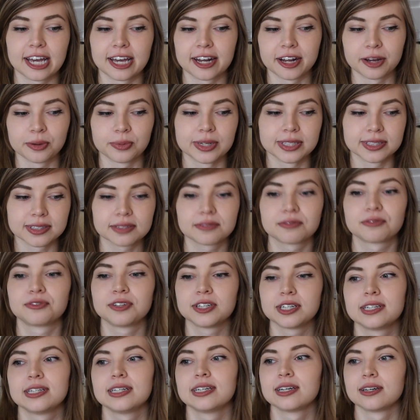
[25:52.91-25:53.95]
and I wasn't
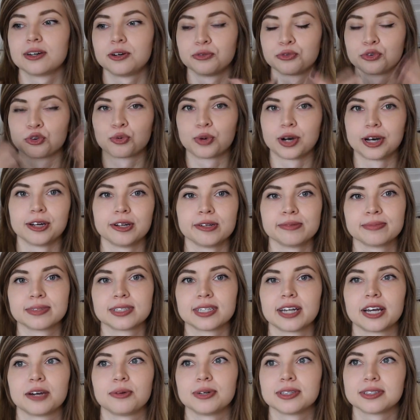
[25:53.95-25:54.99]
feeling overwhelmed,
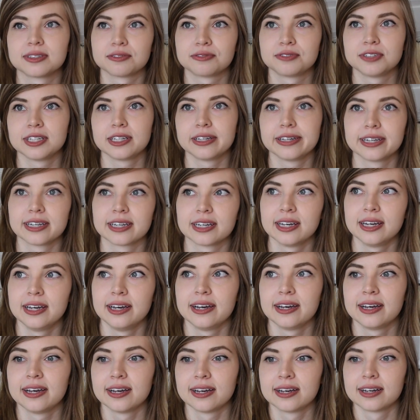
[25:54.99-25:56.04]
and I wasn't feeling
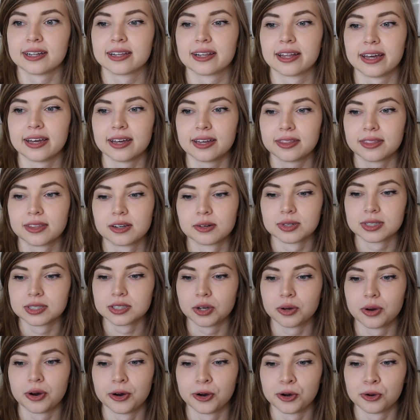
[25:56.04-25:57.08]
like there was
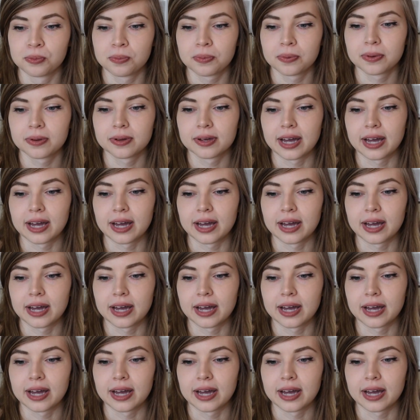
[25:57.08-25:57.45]
no hope.